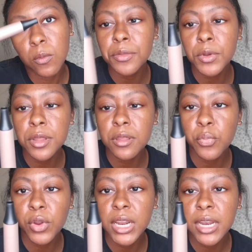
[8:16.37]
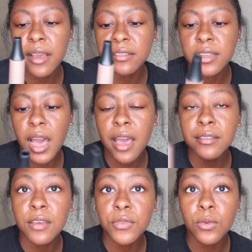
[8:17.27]
This one is a pretty nice
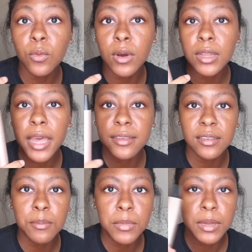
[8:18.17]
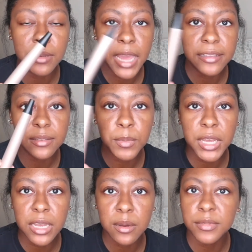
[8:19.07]
size if you want like some nice
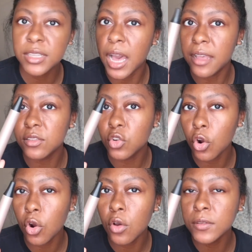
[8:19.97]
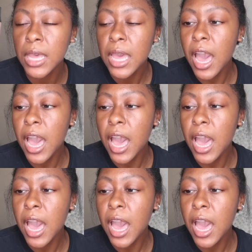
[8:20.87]
medium sized curls.